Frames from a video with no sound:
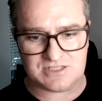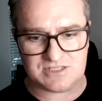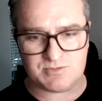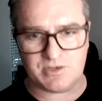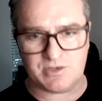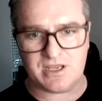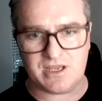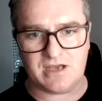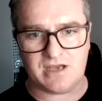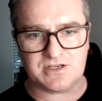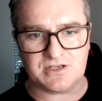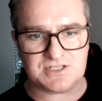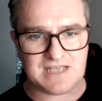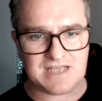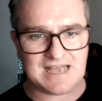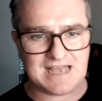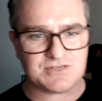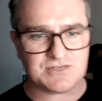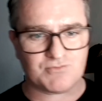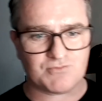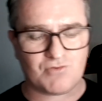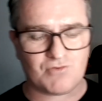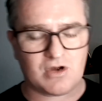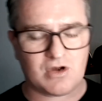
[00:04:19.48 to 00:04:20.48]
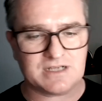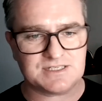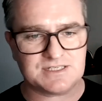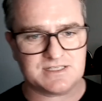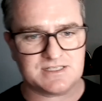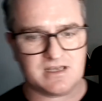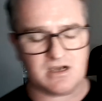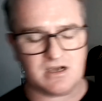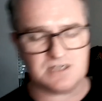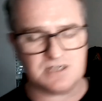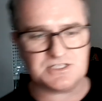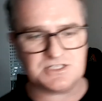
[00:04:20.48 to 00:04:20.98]
as we go. So as it writes
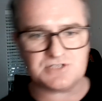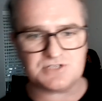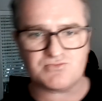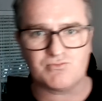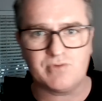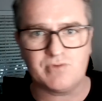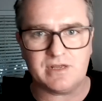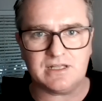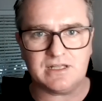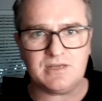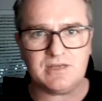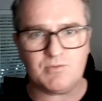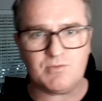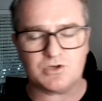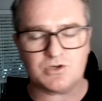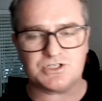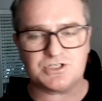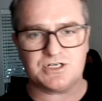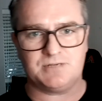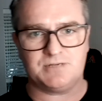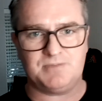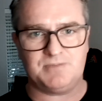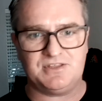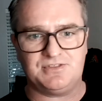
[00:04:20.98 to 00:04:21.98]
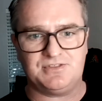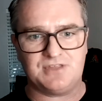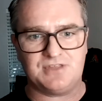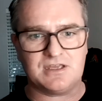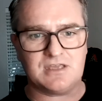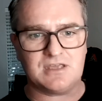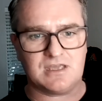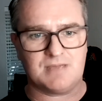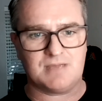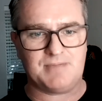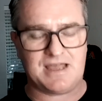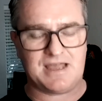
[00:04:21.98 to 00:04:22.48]
there, I just really want you to be
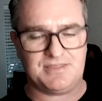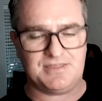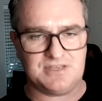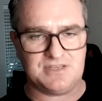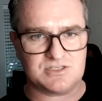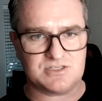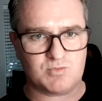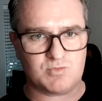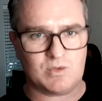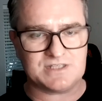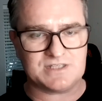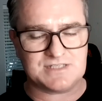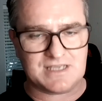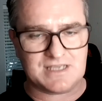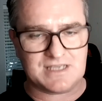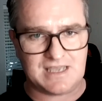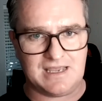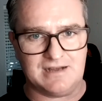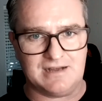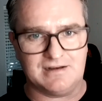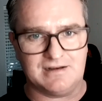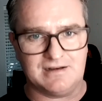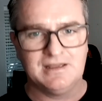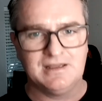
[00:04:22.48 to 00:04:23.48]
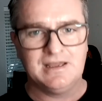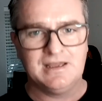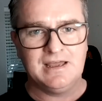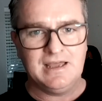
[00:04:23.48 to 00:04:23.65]
thinking about this once again,